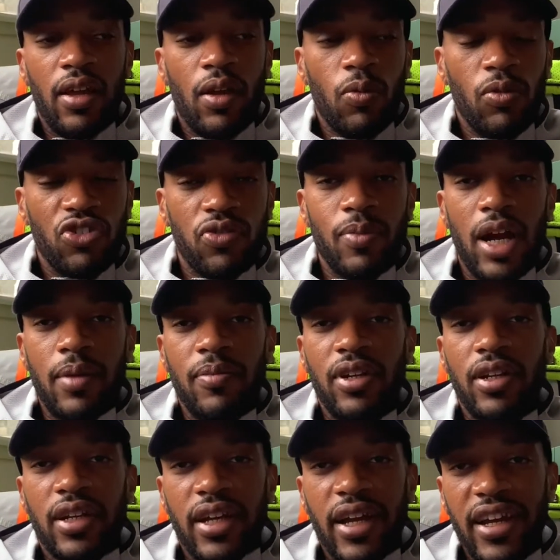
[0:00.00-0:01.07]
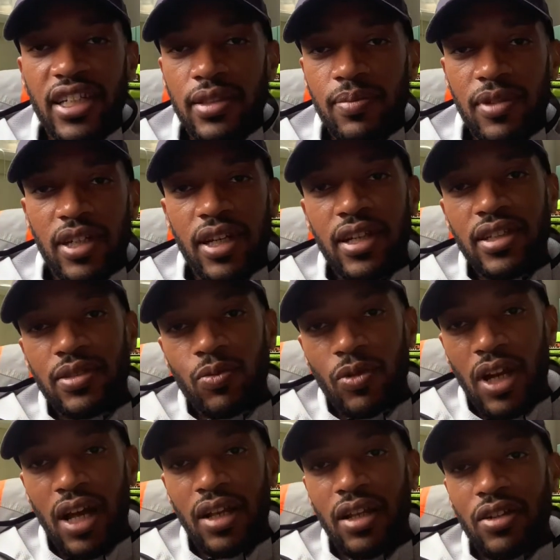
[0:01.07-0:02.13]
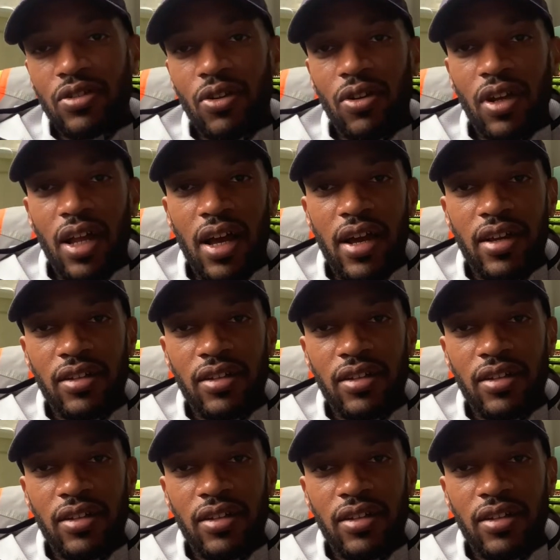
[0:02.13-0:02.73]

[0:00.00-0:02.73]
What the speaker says: which might be the case because when I looked online,